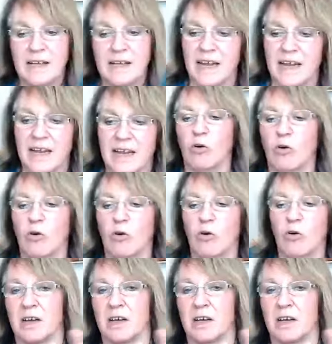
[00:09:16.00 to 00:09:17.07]
then all of a
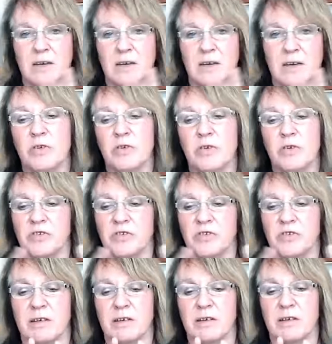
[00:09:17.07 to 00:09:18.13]
sudden, all you can see
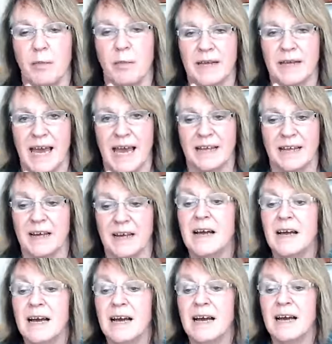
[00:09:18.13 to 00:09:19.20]
is a bobbing head.
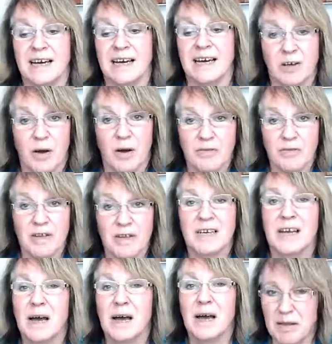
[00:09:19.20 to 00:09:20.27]
So I've got to
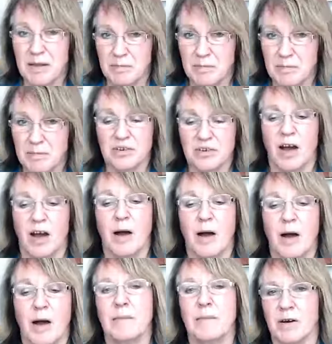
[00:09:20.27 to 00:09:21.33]
be much
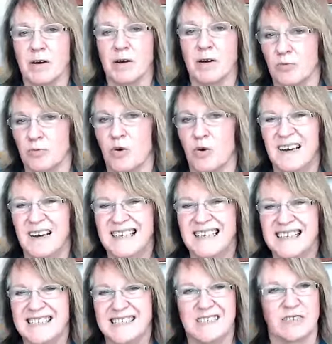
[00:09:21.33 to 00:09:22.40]
calmer and much more
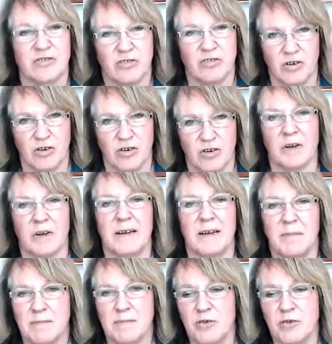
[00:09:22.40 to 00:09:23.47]
controlled in
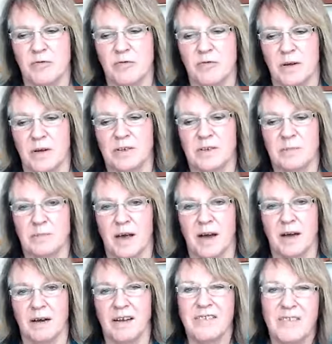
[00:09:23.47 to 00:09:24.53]
my movement,
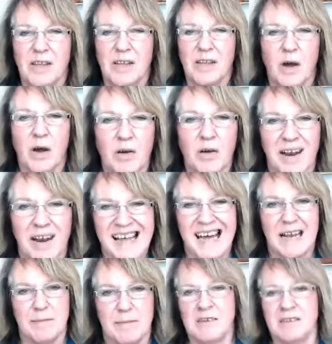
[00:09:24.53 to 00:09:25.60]
even though I'm quite an
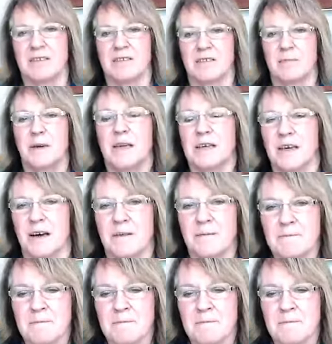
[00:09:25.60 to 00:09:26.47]
animated speaker.